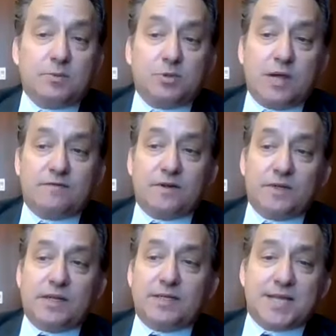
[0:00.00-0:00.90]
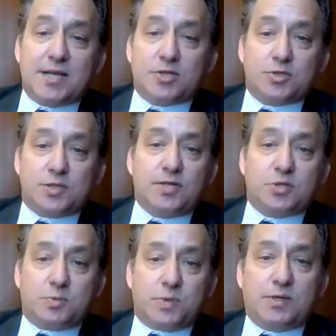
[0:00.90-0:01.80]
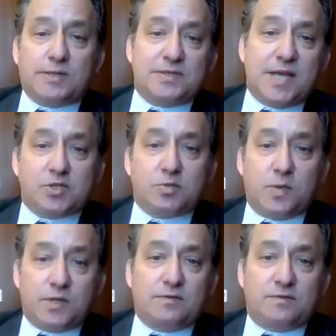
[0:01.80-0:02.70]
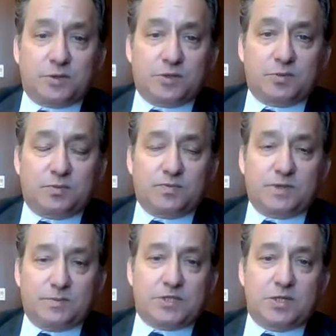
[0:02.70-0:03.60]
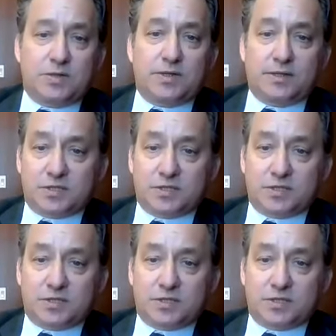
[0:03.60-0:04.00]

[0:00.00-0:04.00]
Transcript: of them do have very nice exercises where you can test whether you've learned the material.